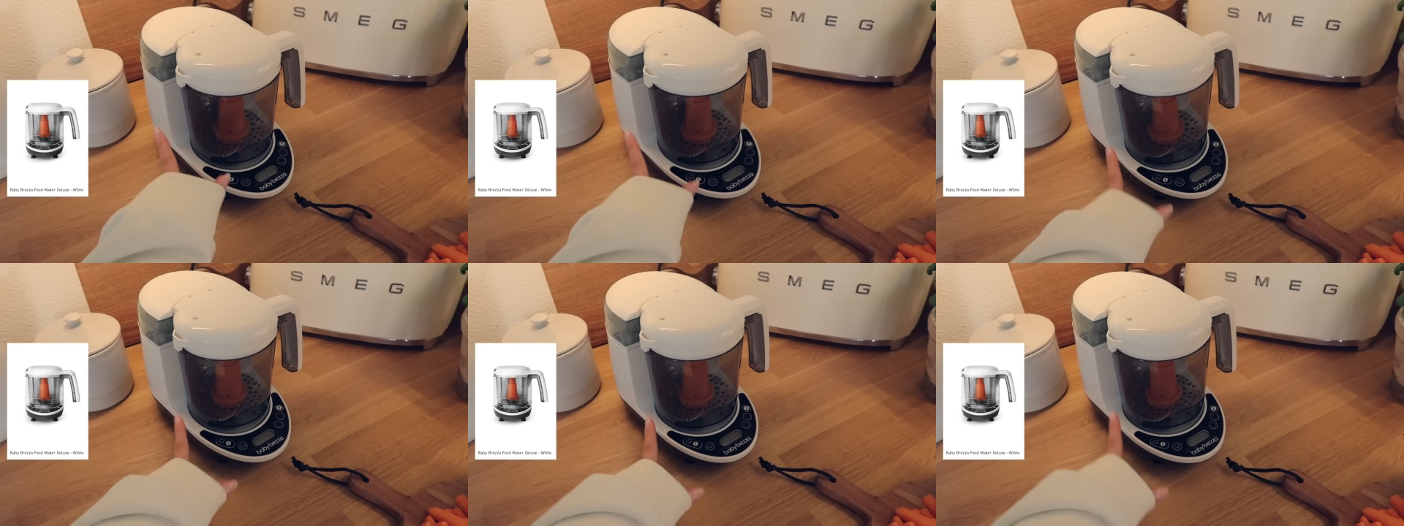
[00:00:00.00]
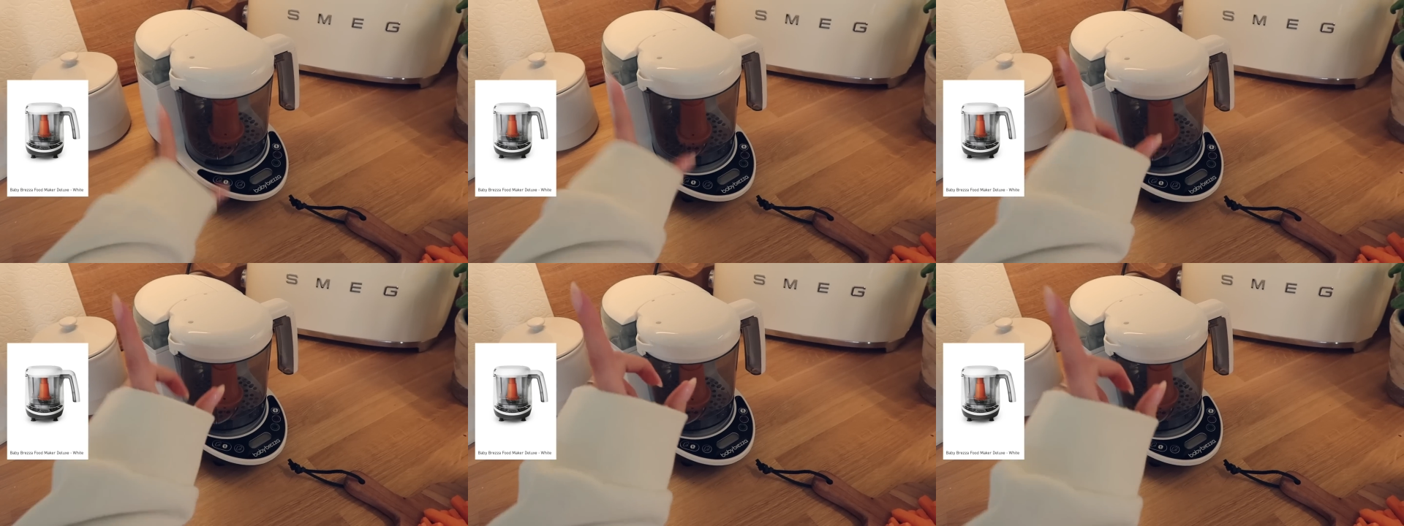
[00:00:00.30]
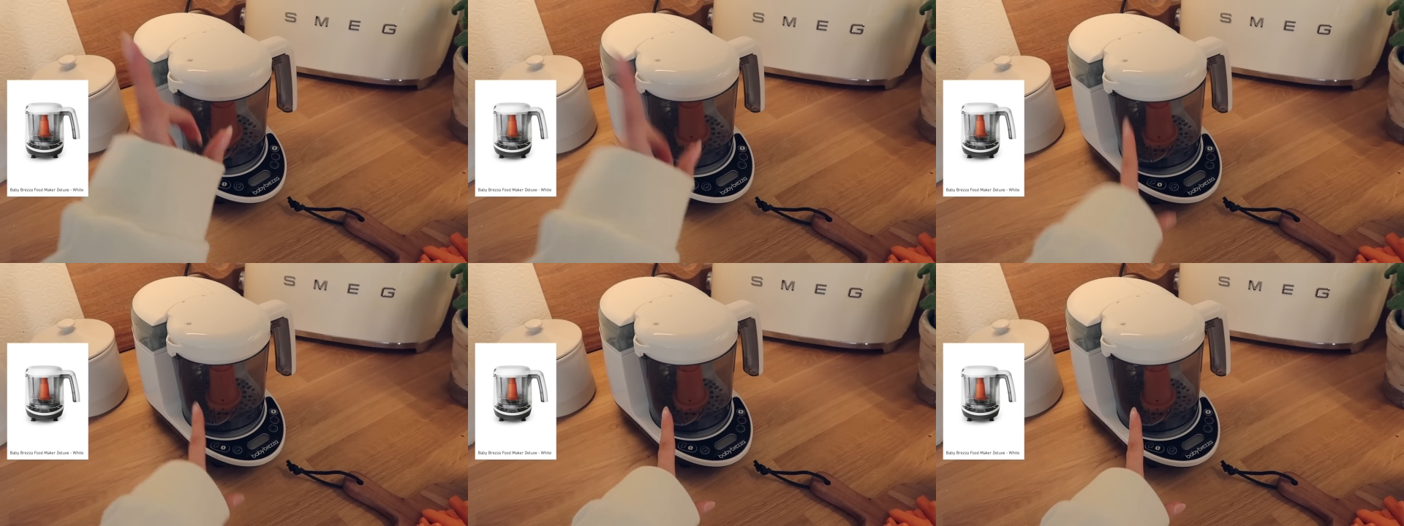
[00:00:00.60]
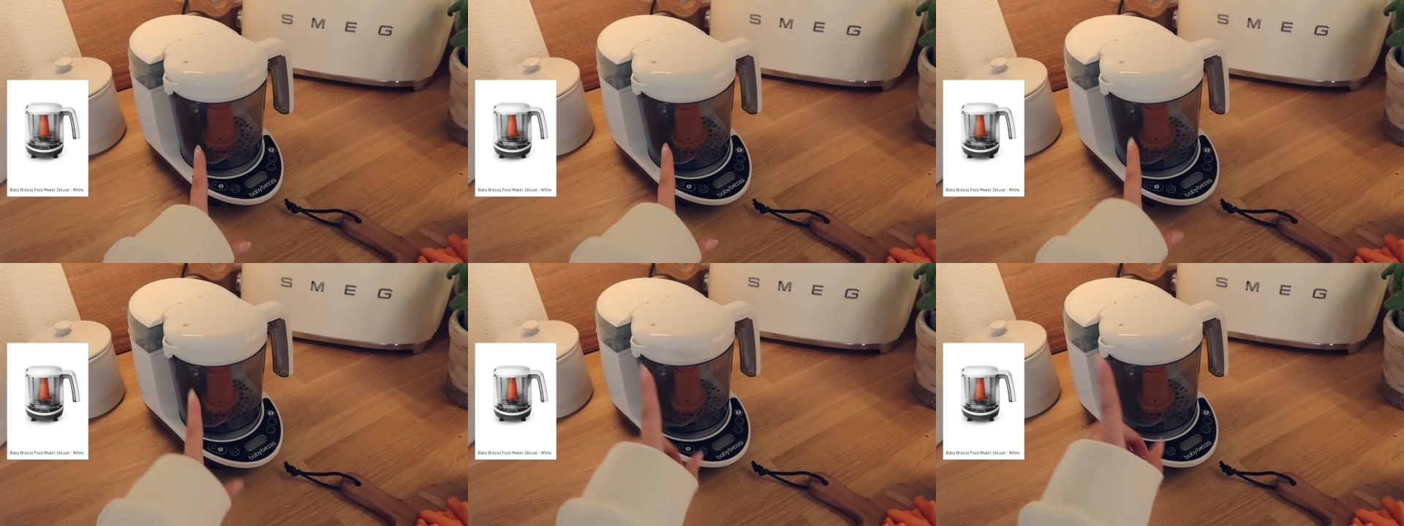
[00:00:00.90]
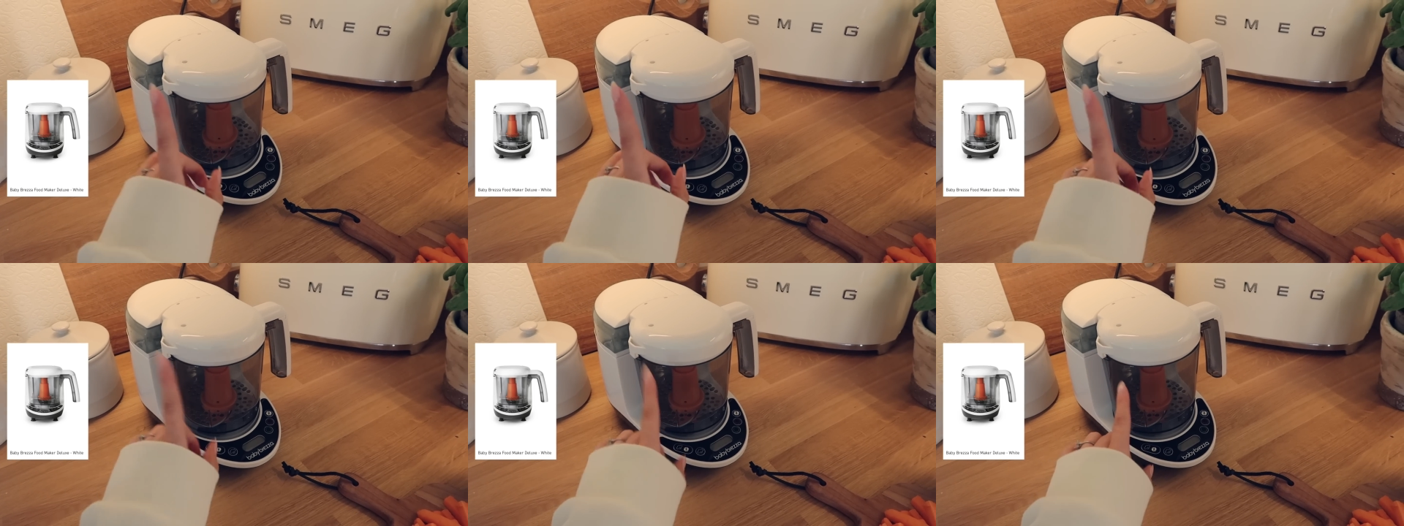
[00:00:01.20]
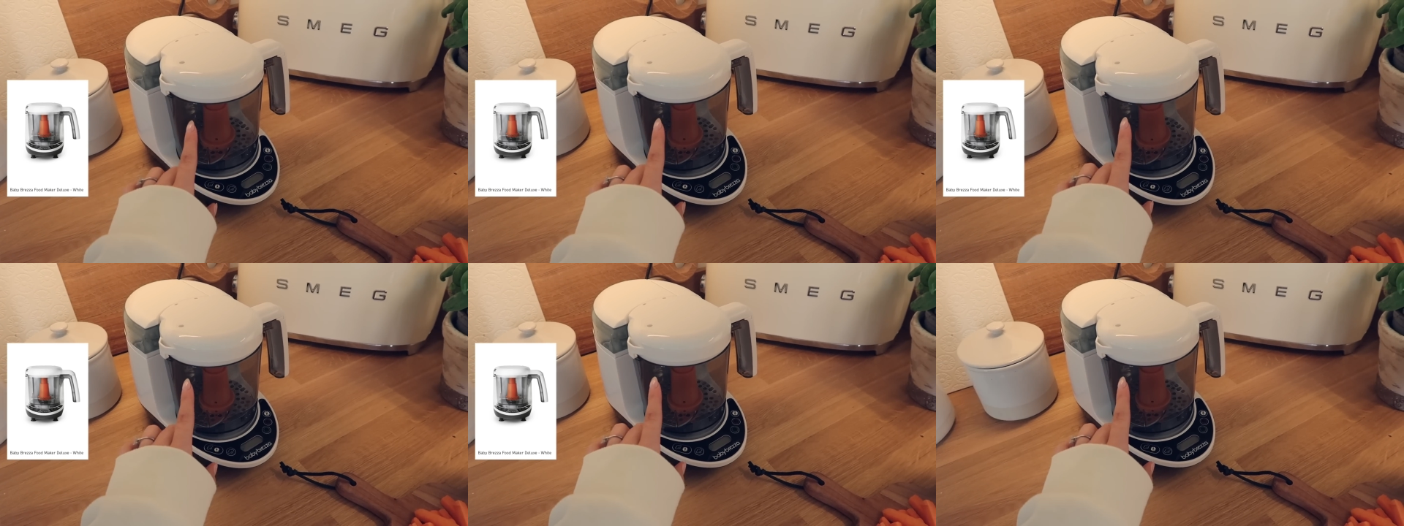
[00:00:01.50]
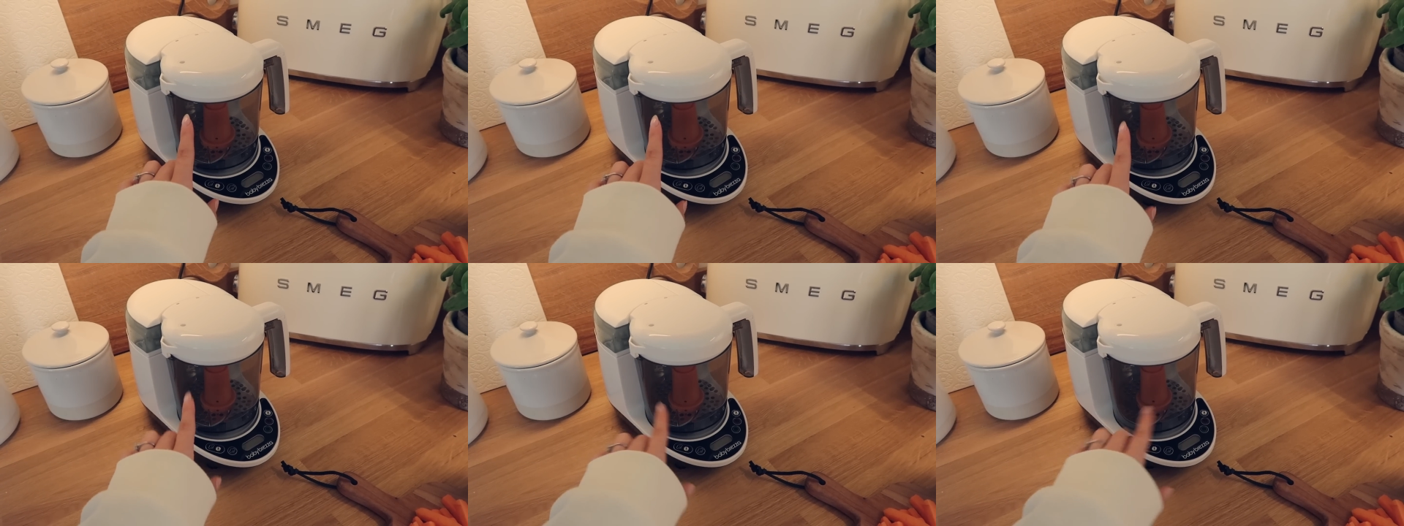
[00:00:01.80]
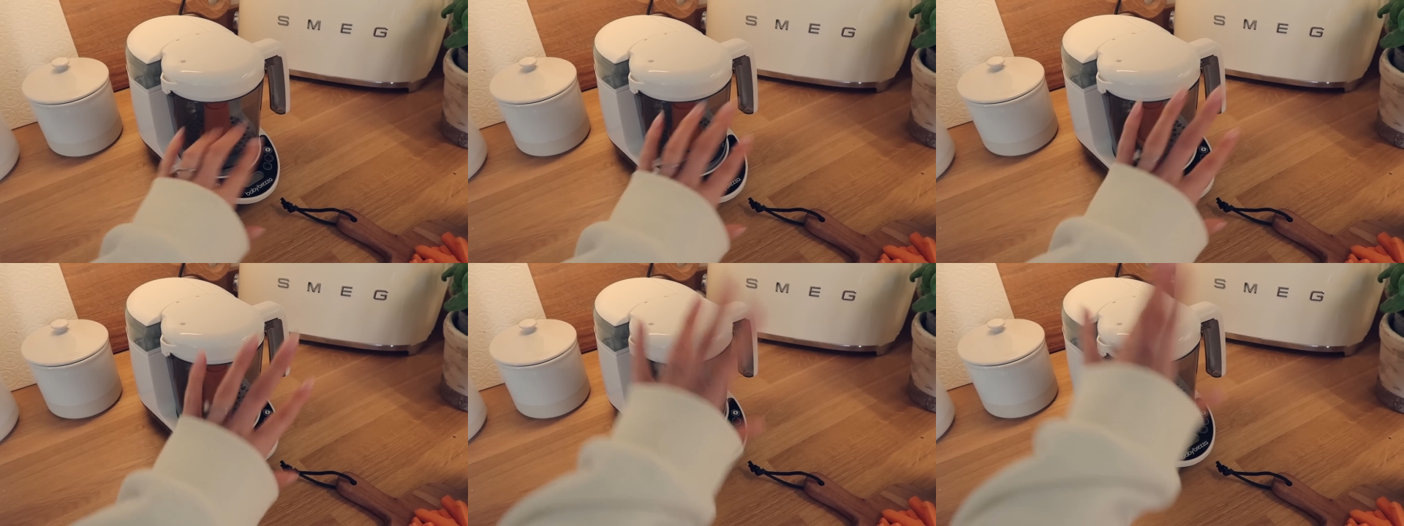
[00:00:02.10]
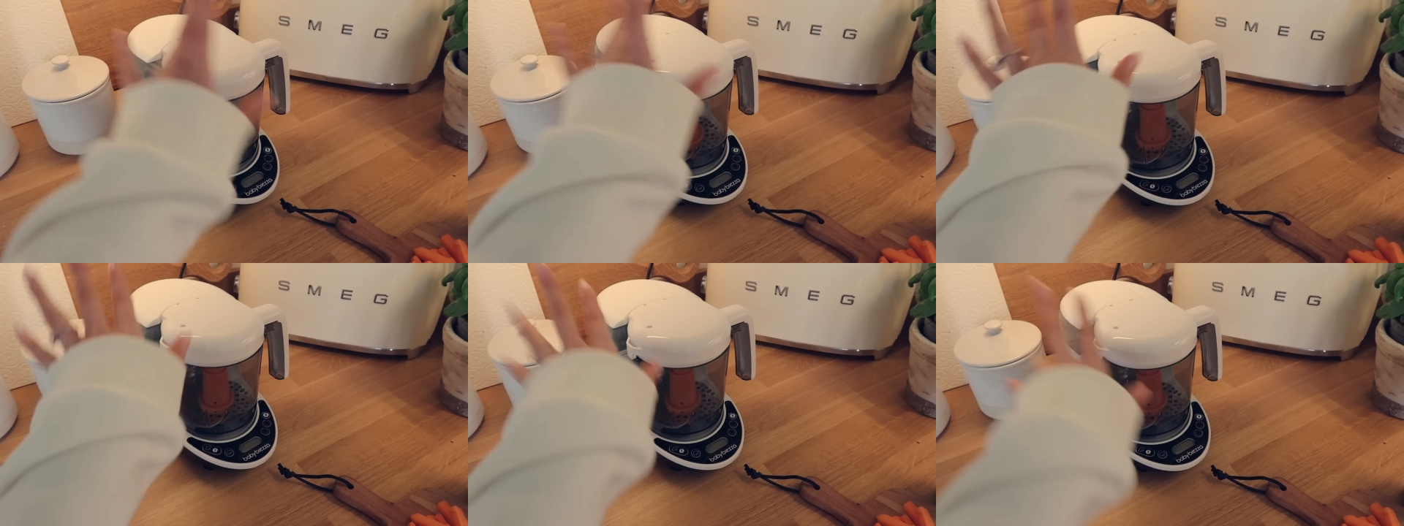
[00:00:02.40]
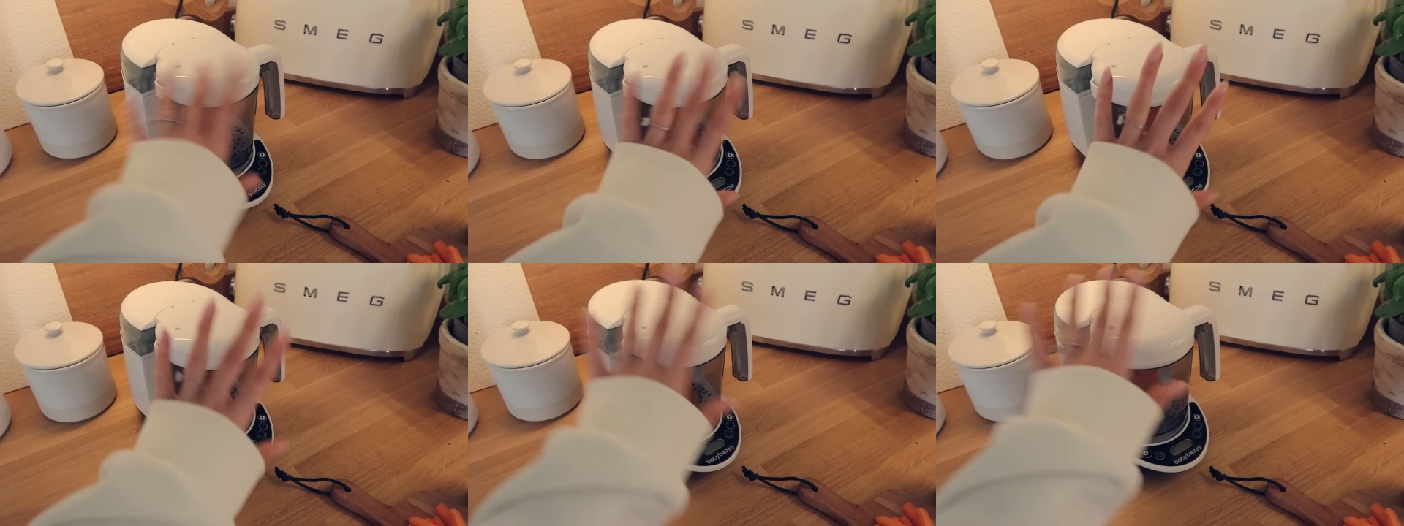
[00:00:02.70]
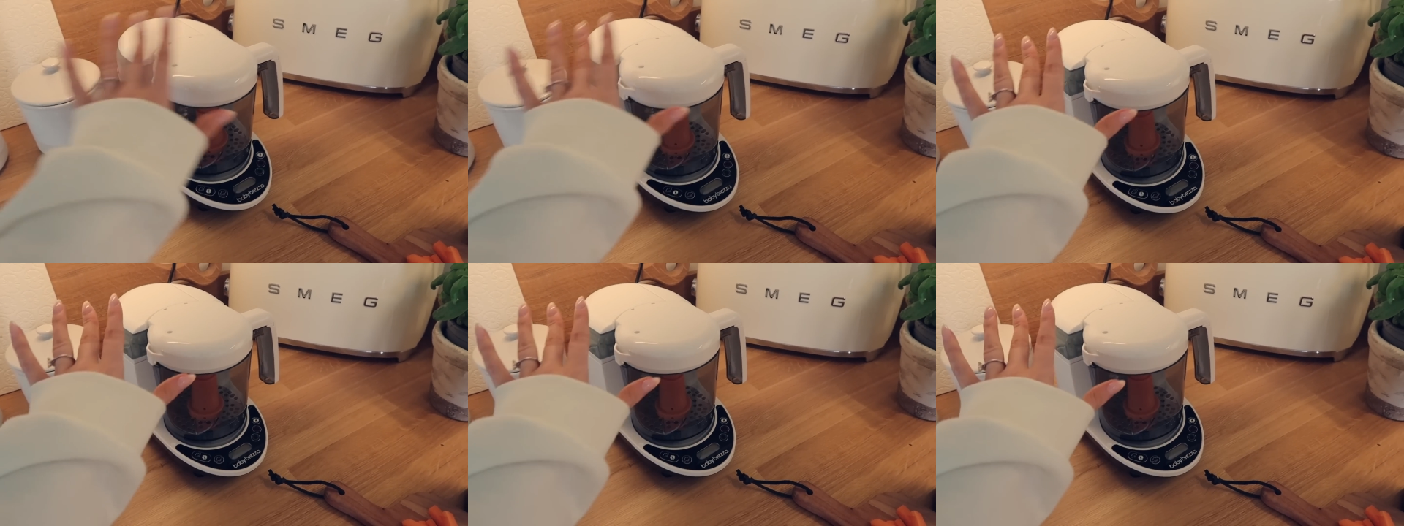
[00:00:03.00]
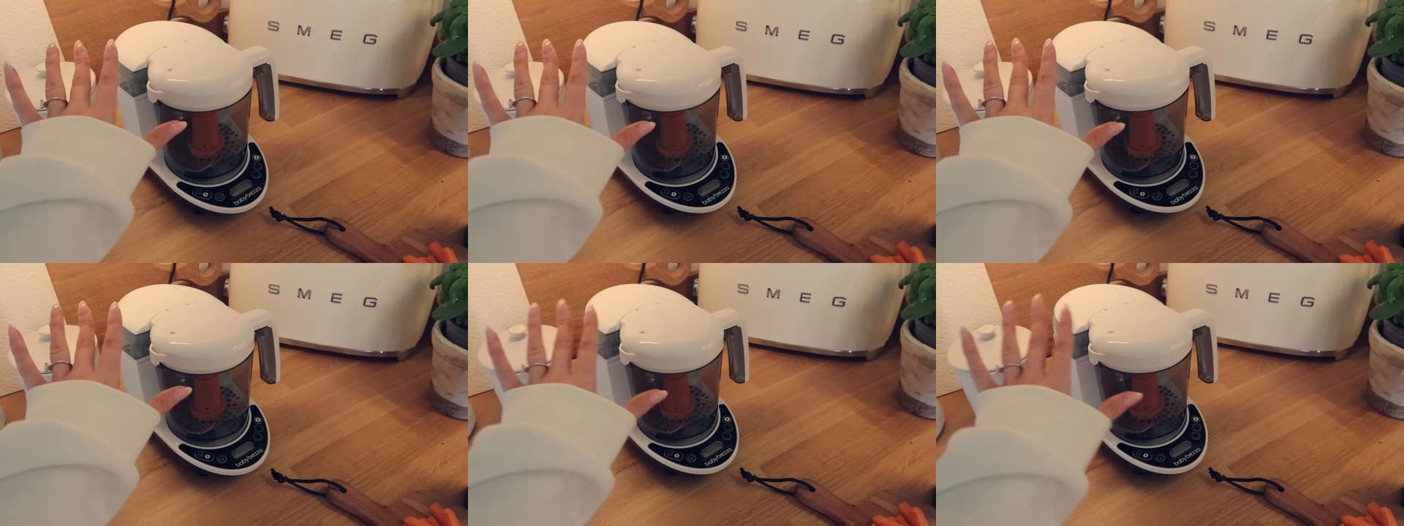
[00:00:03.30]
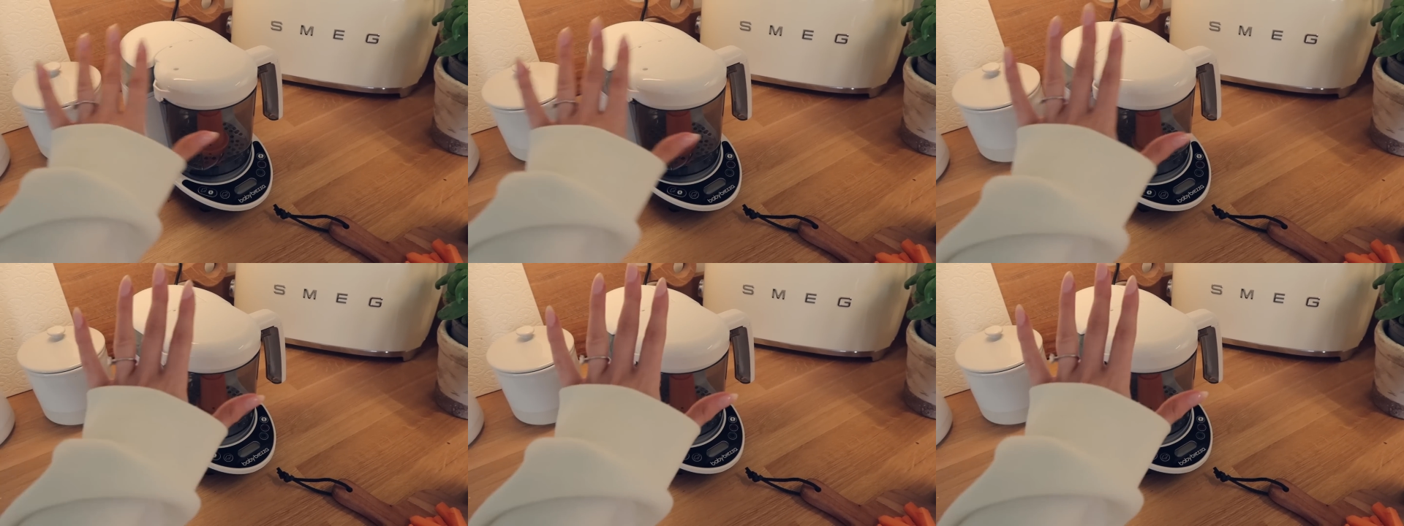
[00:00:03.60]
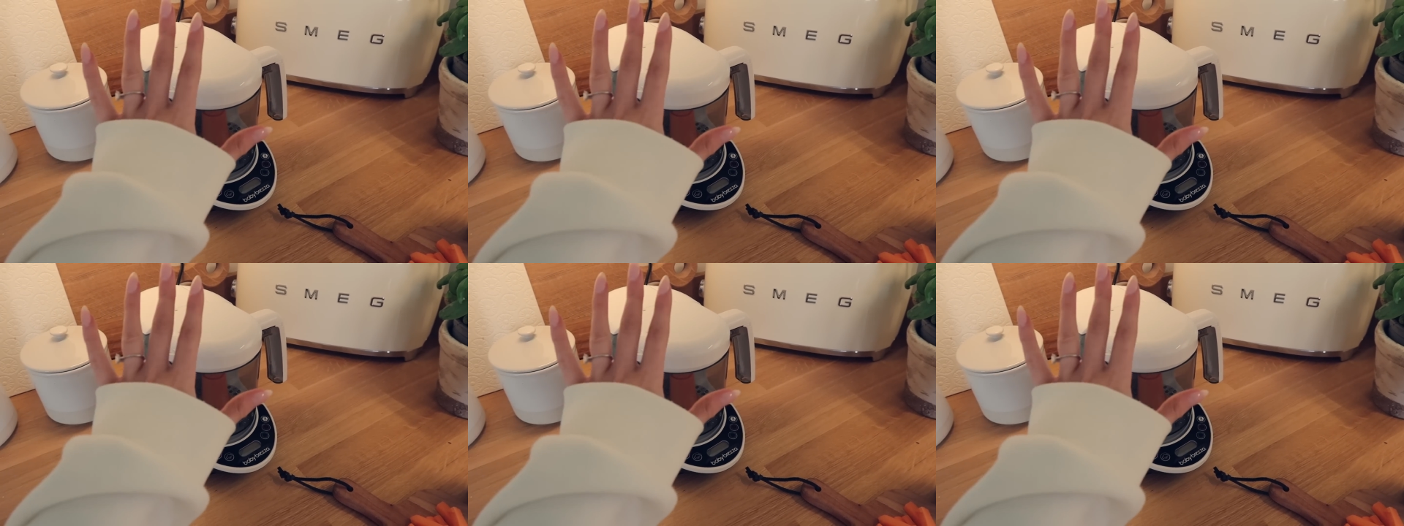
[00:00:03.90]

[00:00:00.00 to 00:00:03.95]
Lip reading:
No face is visible, so there are no lips to read.